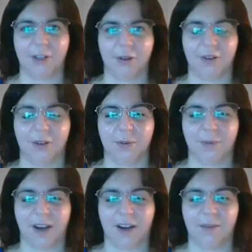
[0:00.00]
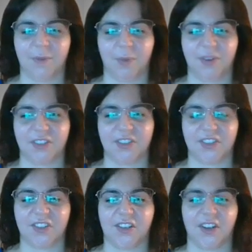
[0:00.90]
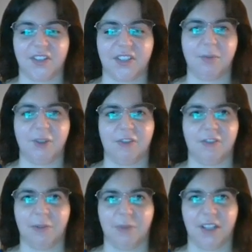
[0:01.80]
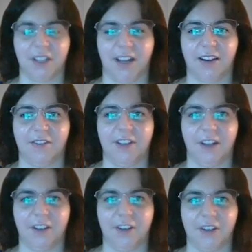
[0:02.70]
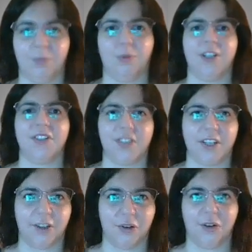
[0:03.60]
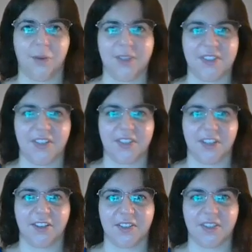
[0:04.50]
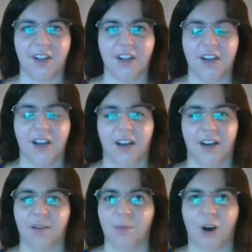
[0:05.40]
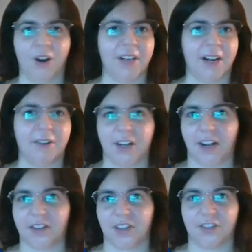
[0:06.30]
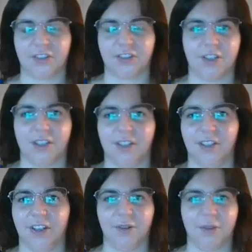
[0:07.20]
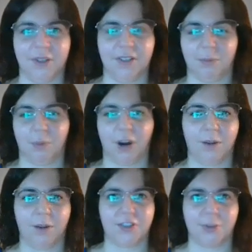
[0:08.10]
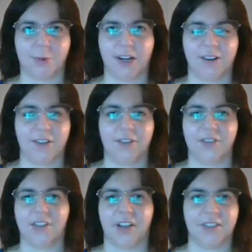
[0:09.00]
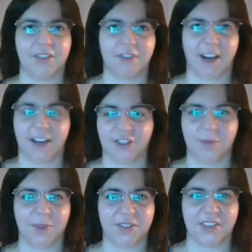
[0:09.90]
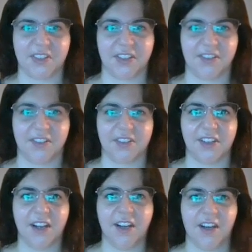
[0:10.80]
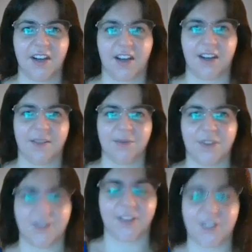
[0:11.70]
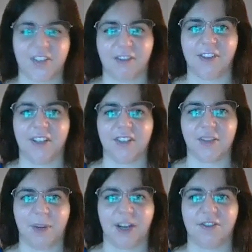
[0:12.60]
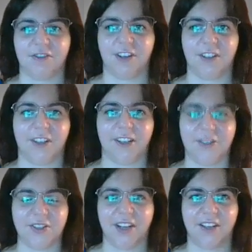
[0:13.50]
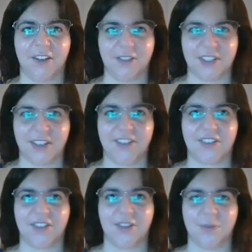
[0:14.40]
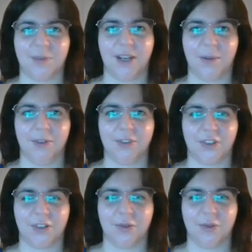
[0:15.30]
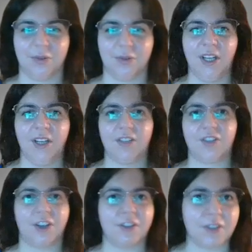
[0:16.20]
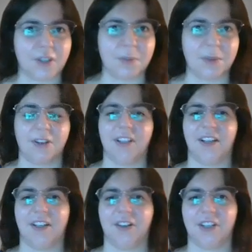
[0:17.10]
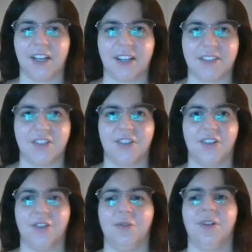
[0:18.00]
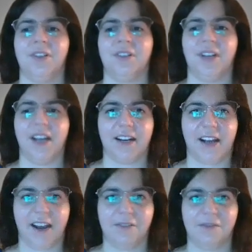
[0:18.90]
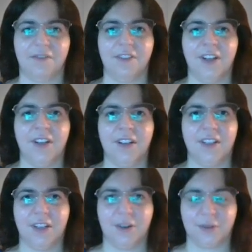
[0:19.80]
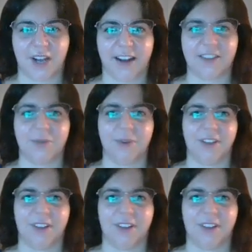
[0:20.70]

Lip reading: your business is it does seem to fit with a lot of the other Princeton local businesses, all down Nassau Street, in Palmer Square. There's tons of fashion businesses. So there's definitely a demand for it. And like you said, it's nice to be able to serve a community that you're connected to and have, ties with